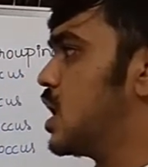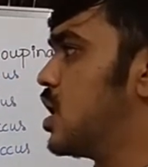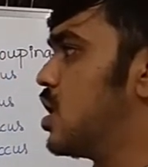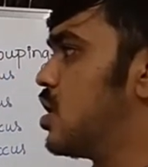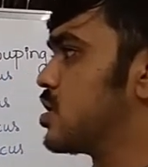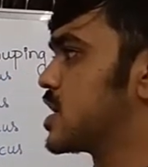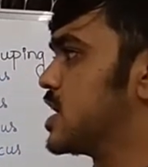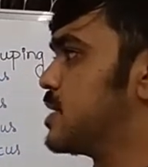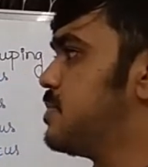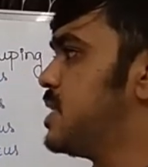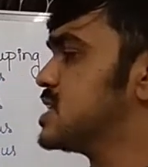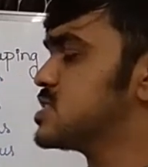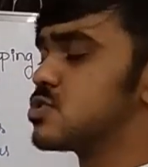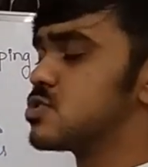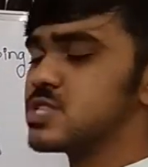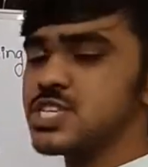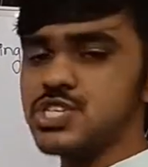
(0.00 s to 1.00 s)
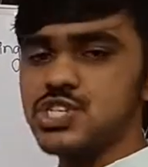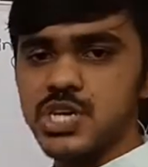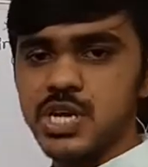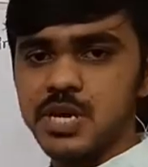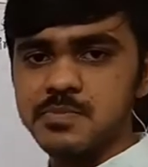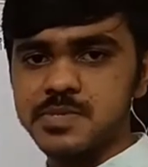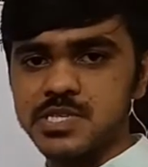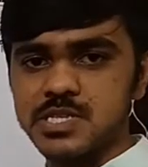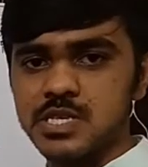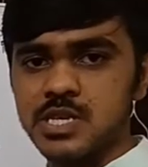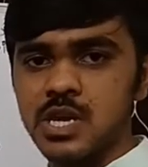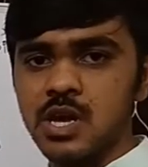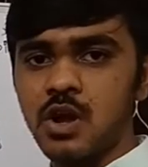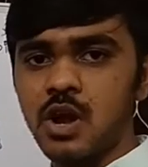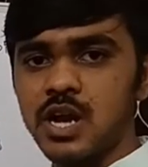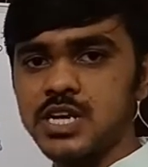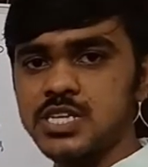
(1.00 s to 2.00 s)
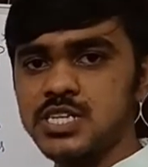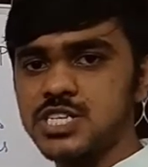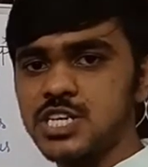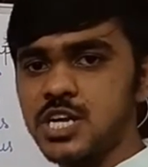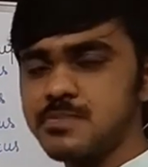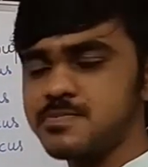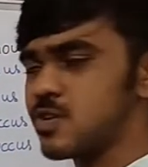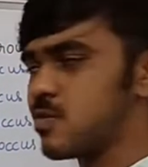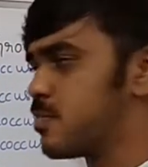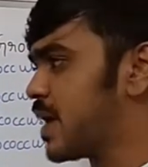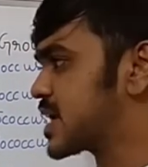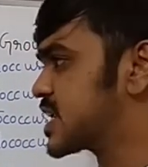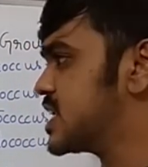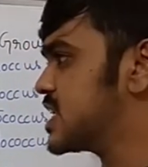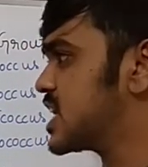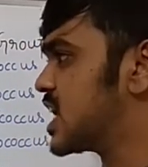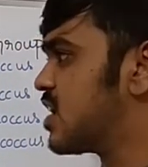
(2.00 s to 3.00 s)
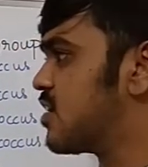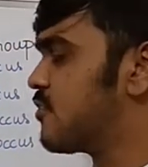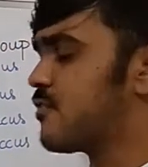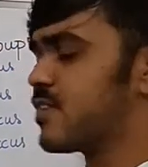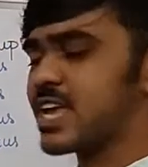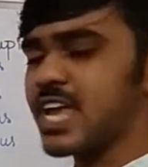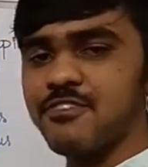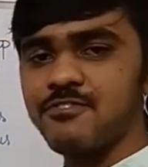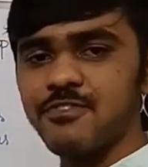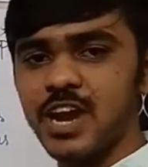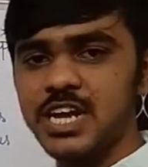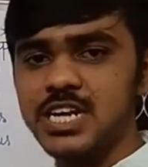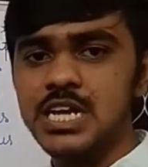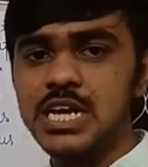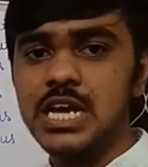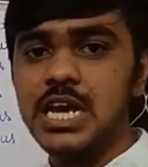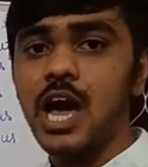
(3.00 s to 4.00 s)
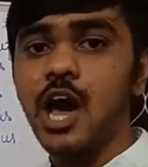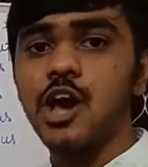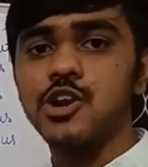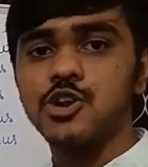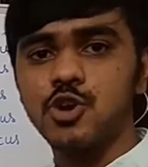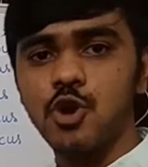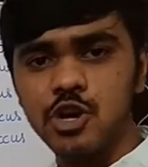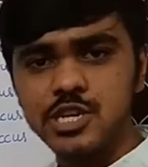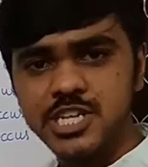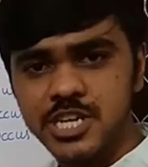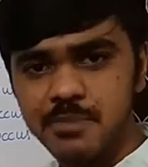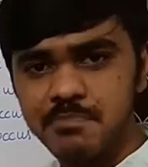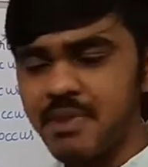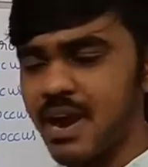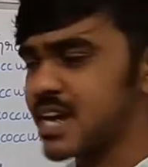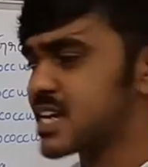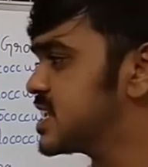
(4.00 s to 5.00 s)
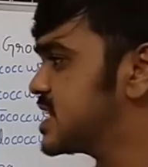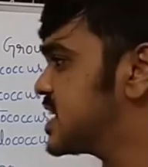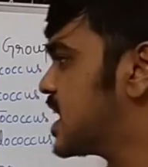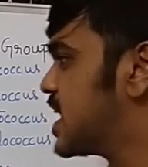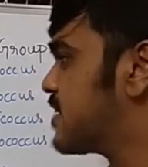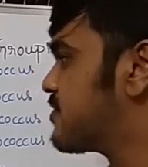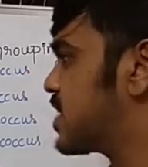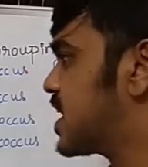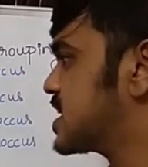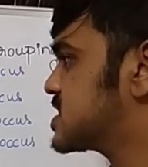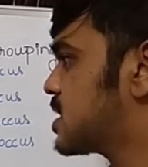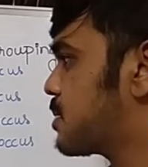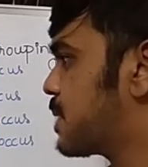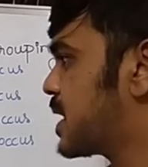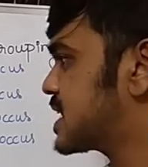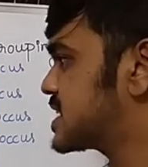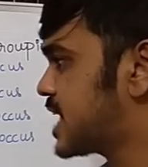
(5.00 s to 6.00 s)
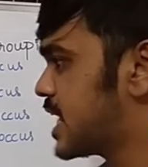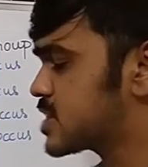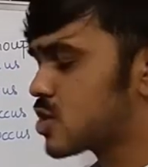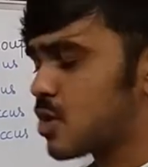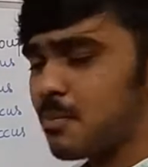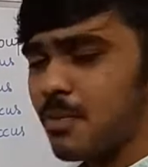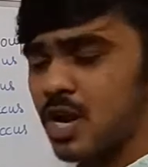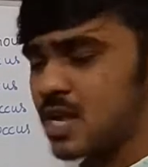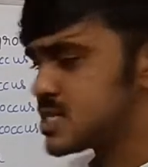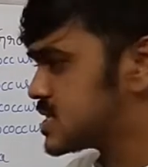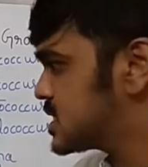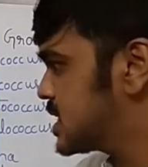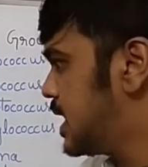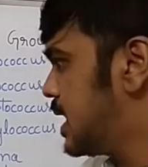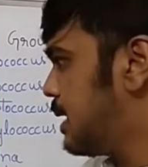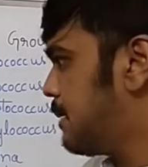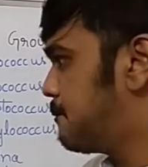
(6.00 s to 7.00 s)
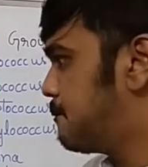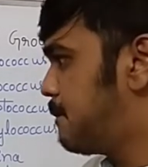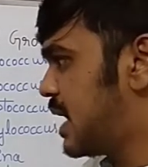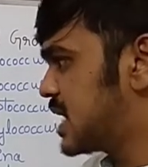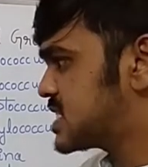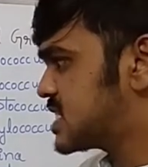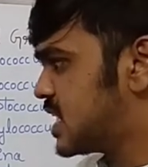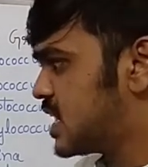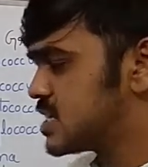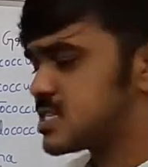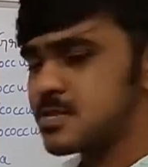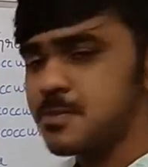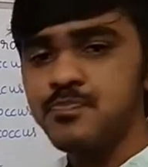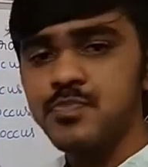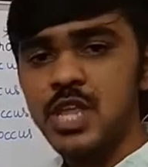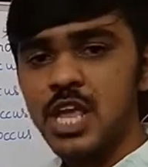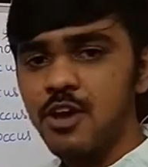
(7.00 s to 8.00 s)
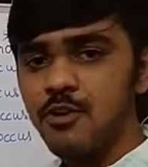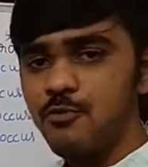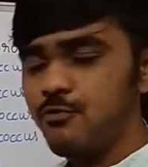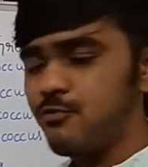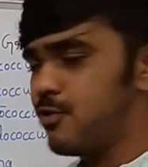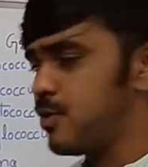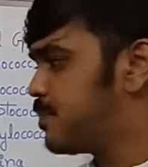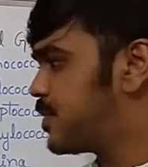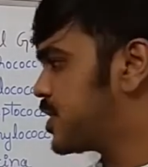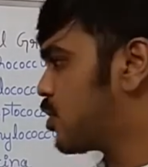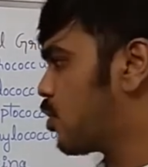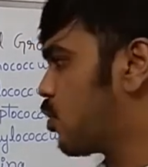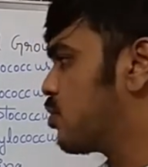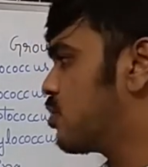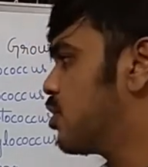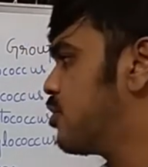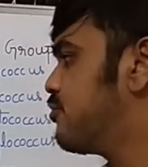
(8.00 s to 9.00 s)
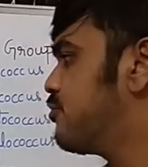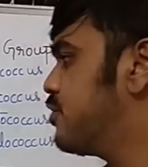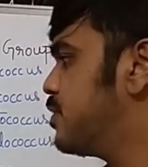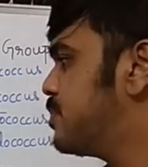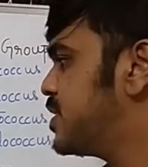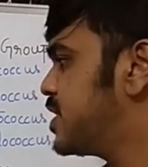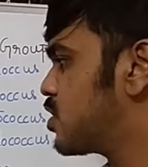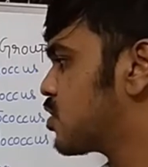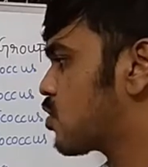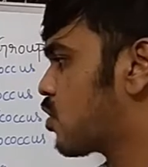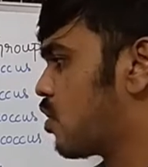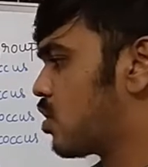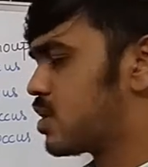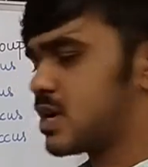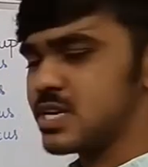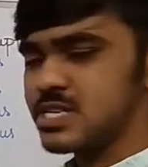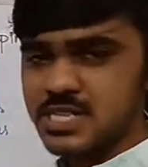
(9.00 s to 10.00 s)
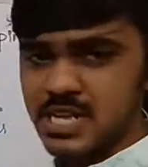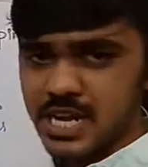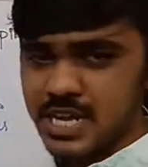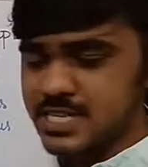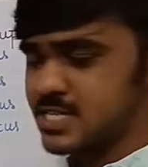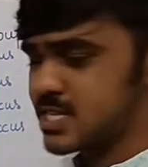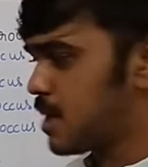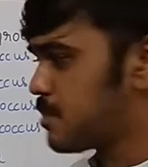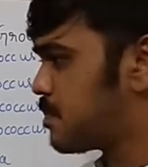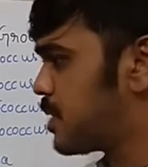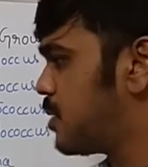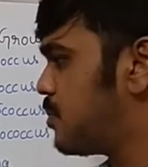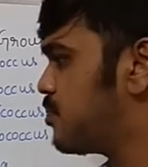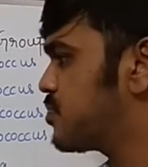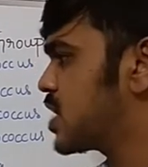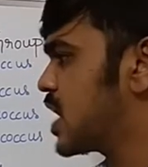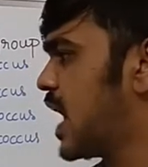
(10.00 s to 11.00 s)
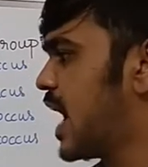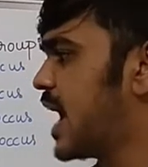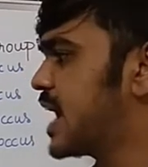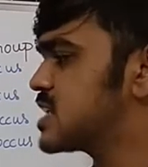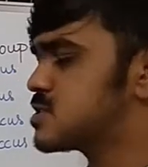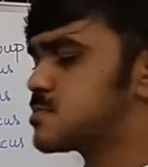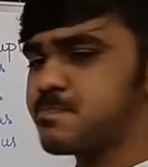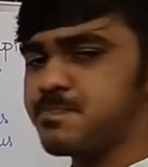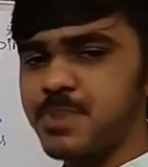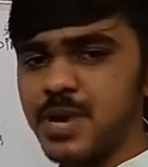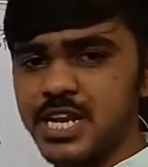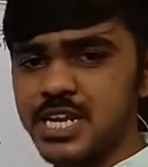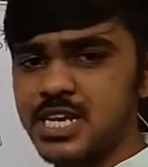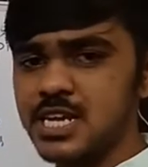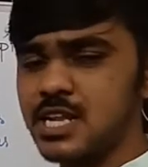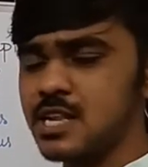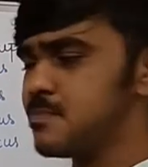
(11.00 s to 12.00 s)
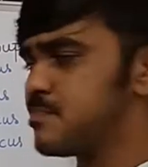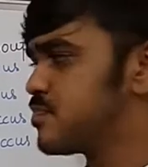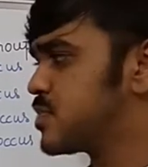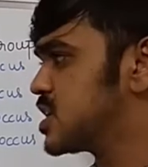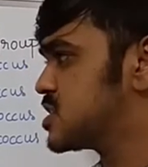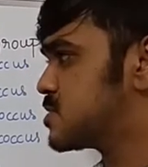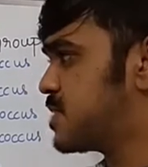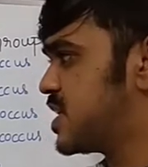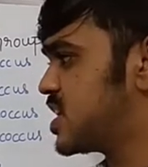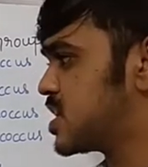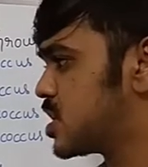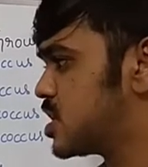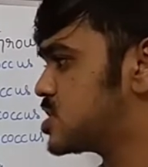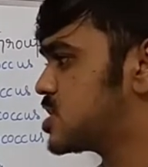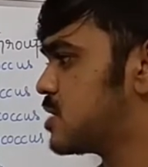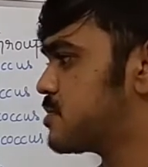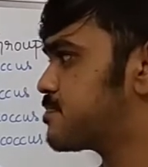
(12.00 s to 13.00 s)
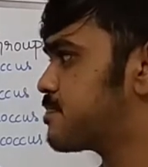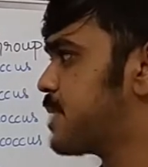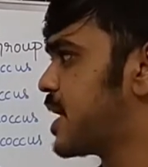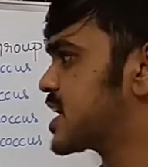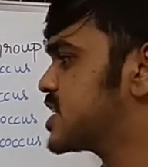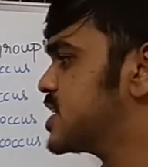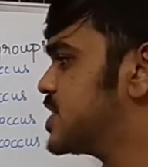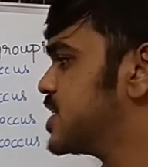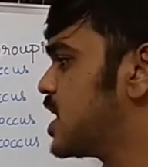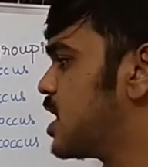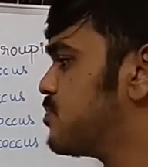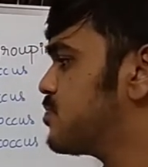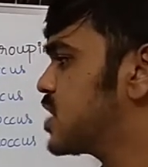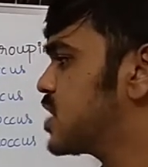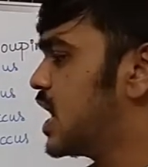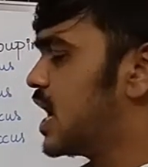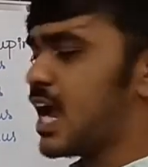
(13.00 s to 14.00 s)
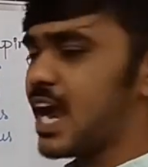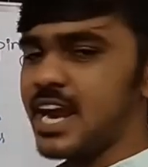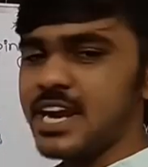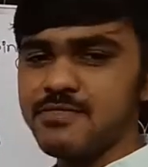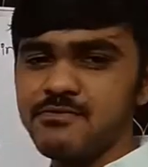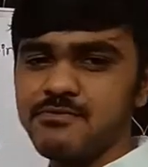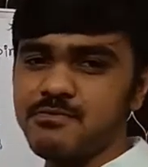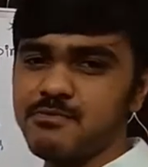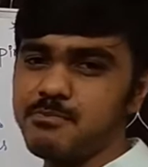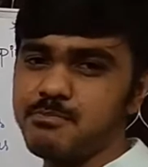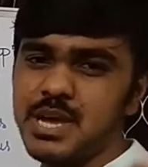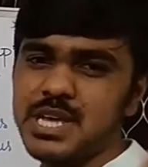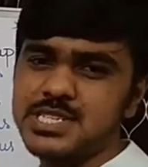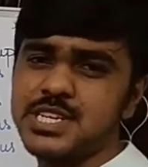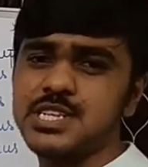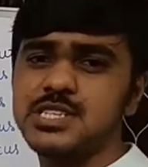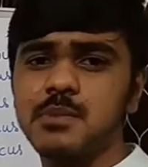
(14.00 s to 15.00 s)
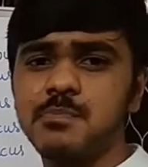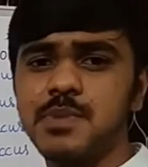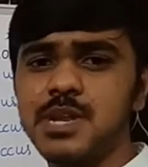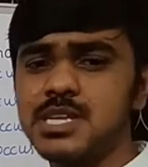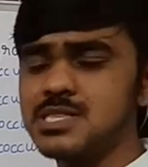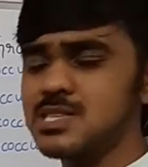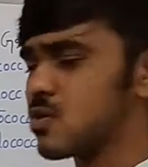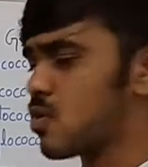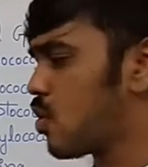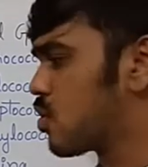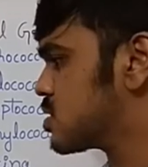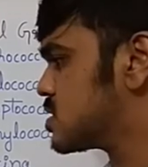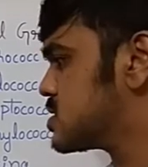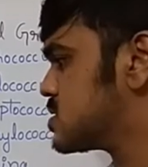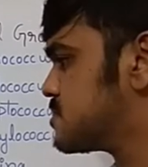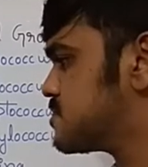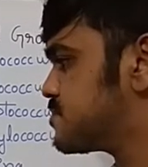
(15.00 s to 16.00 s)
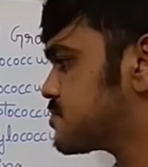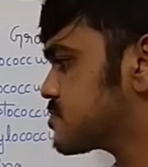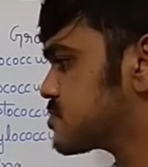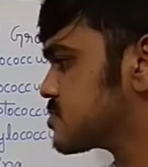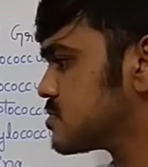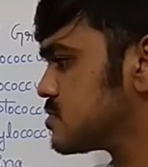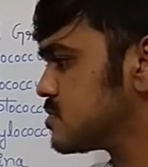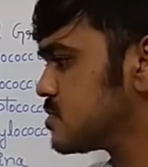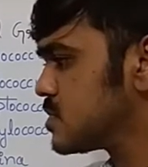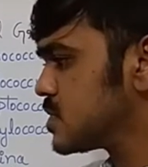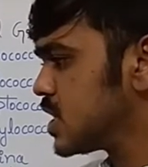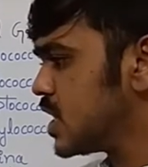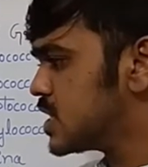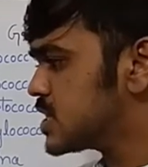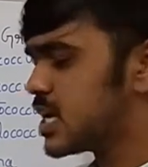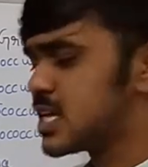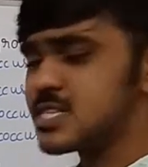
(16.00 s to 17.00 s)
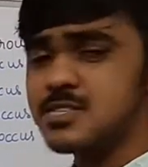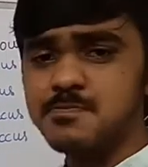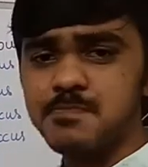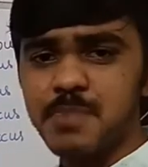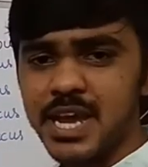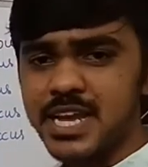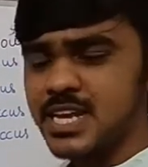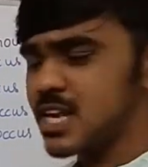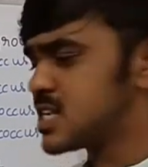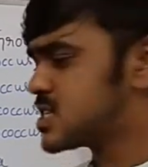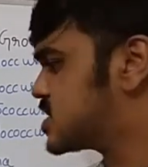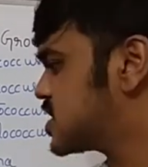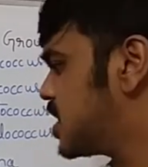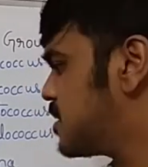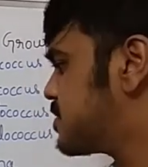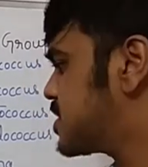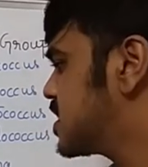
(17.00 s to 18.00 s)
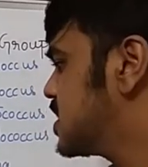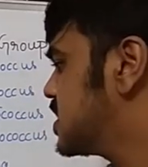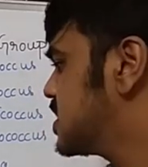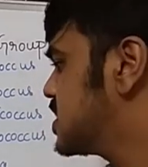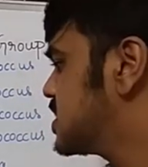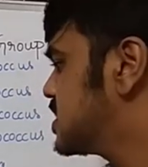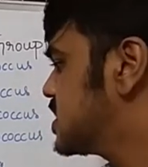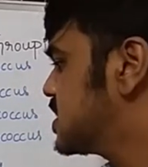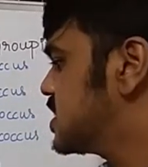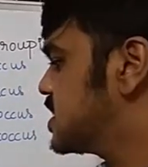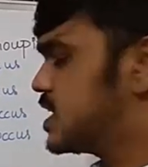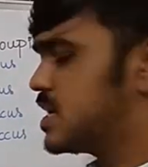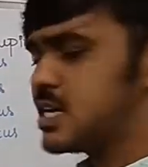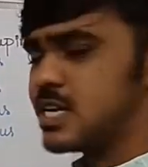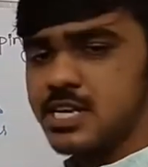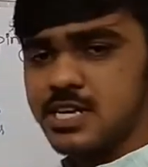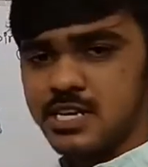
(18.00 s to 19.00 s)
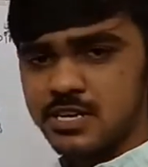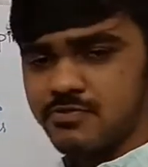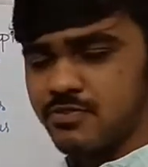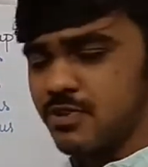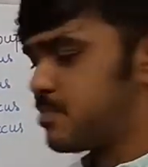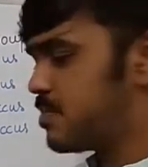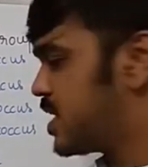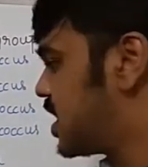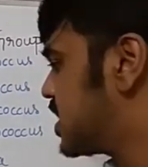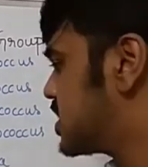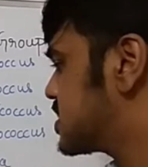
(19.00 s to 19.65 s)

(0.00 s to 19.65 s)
okay based on the shapes under shapes of bacteria we can find a rod shaped bacteria for example xanthomonas bacillus vibrio vibrio cholera is an example and spherical spherical shaped bacteria and best example is a coccus then spiral shape it will be a